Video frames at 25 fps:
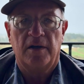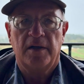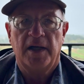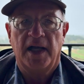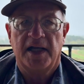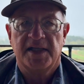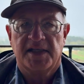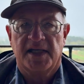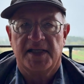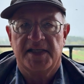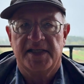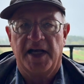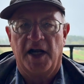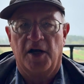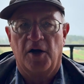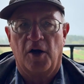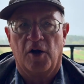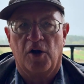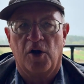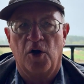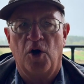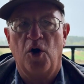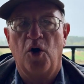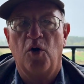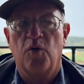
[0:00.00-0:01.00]
As I said, our
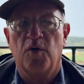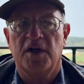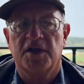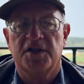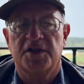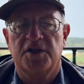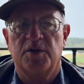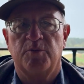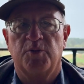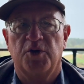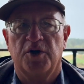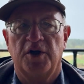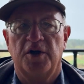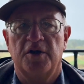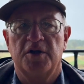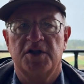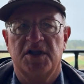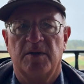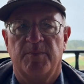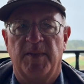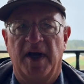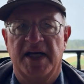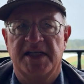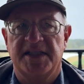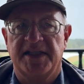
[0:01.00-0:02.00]
goal was to produce
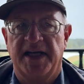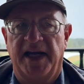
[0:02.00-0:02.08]
the best